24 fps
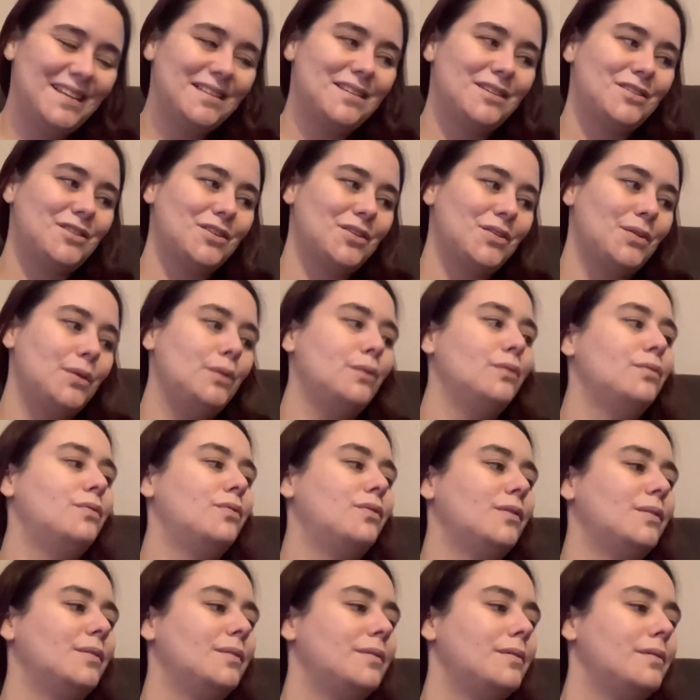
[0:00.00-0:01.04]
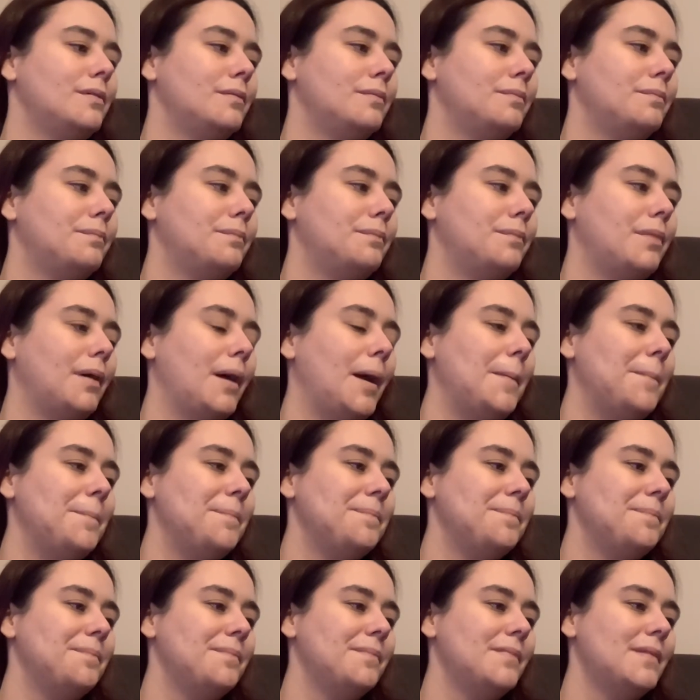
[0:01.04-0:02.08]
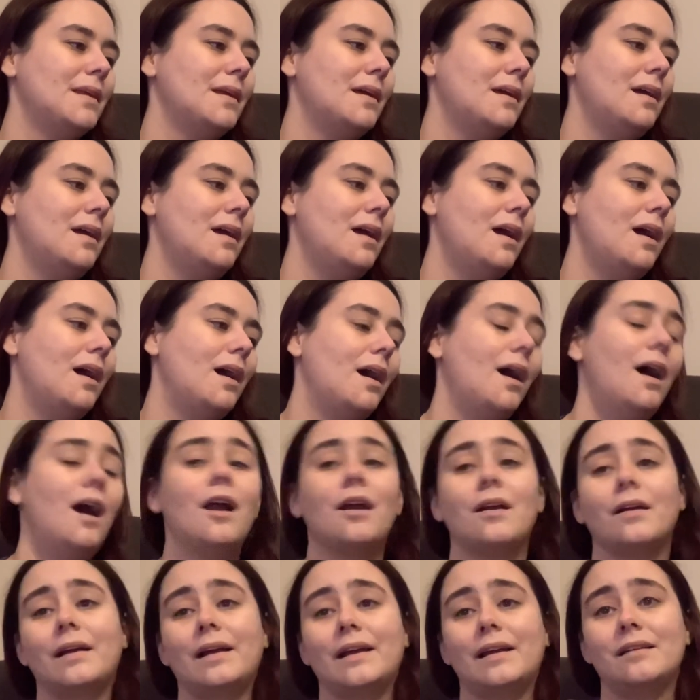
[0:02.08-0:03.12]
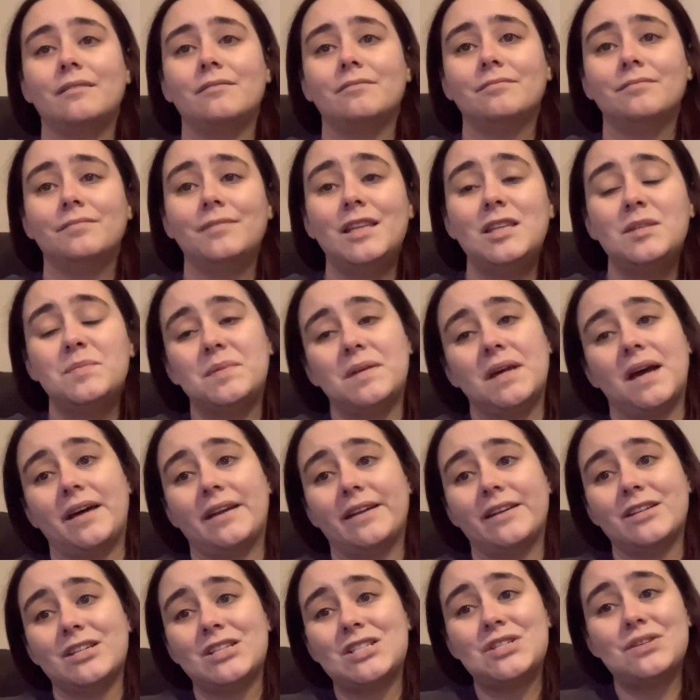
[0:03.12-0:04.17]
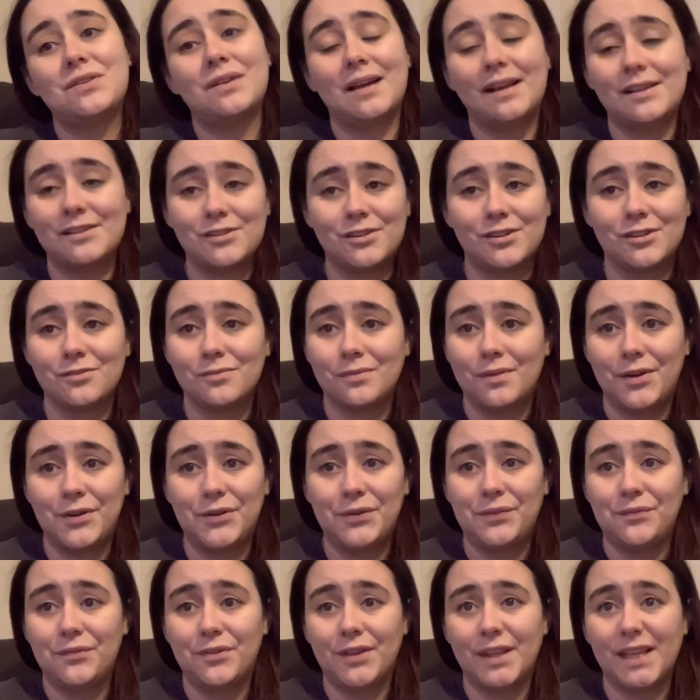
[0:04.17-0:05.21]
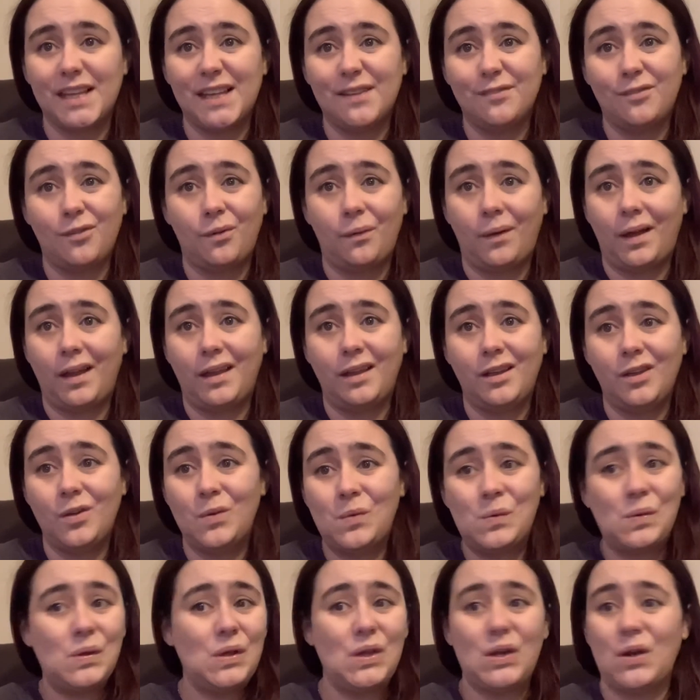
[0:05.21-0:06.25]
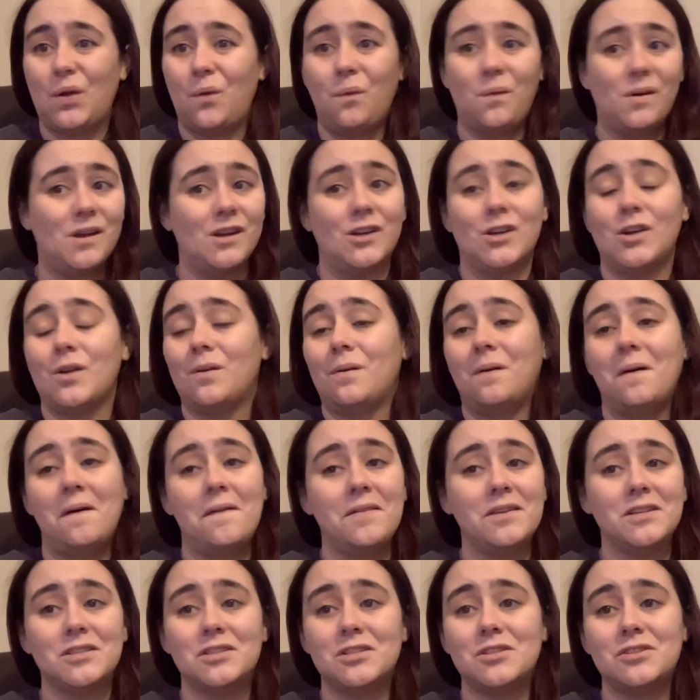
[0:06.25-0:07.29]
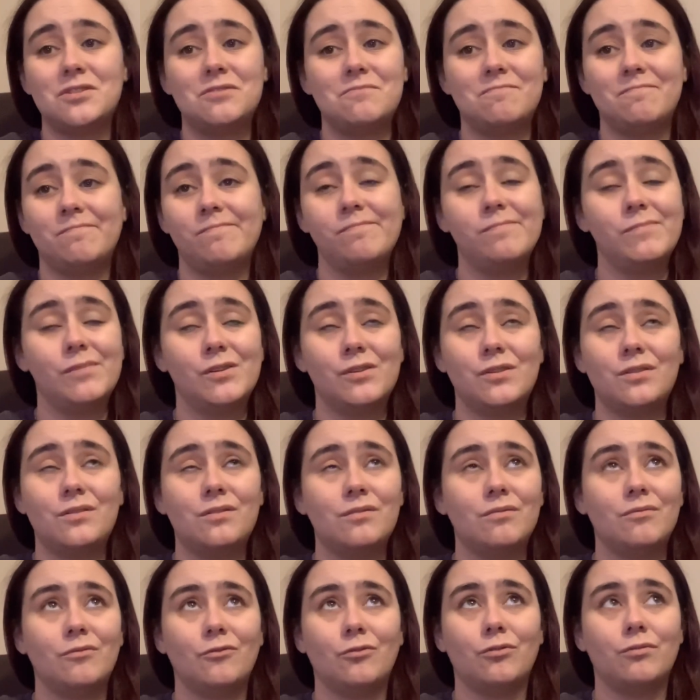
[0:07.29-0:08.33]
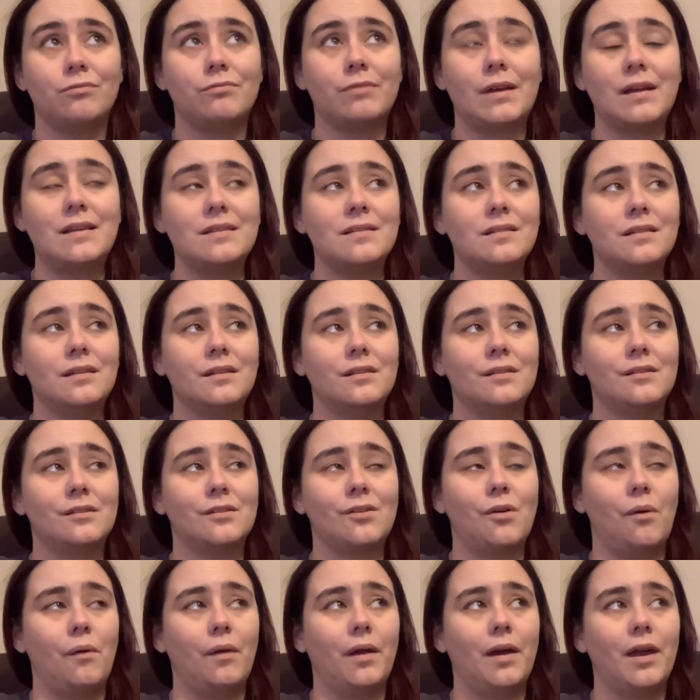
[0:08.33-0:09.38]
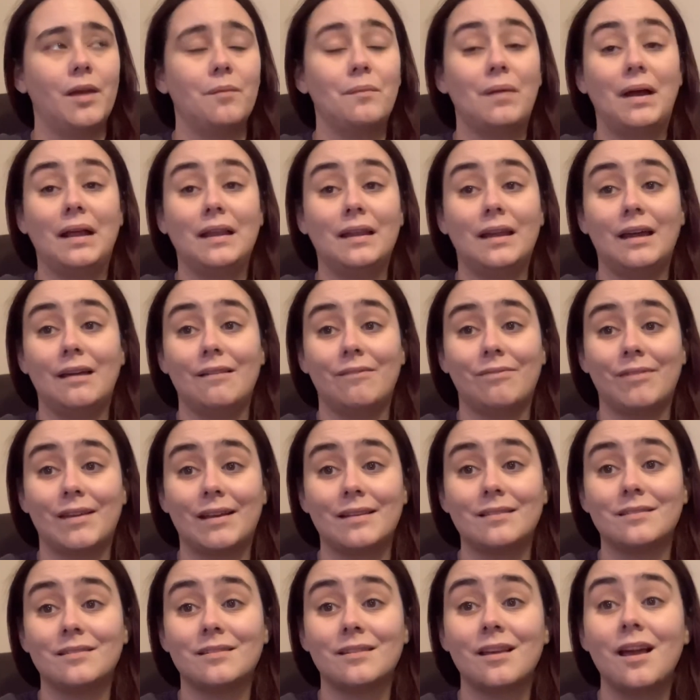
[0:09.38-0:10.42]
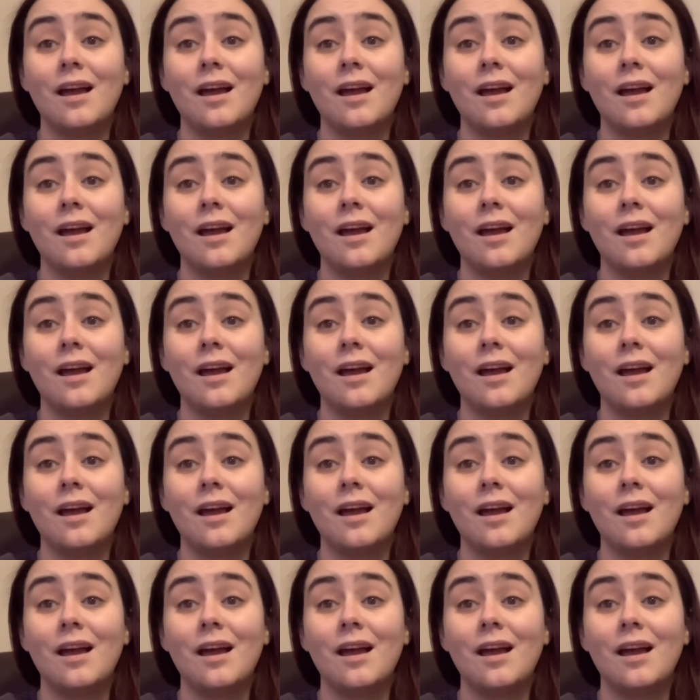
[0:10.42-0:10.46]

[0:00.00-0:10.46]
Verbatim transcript: Such a goof. But, alright, let's be honest. You guys are just watching for the giveaway. You really don't want to know all this craziness going on in my life that's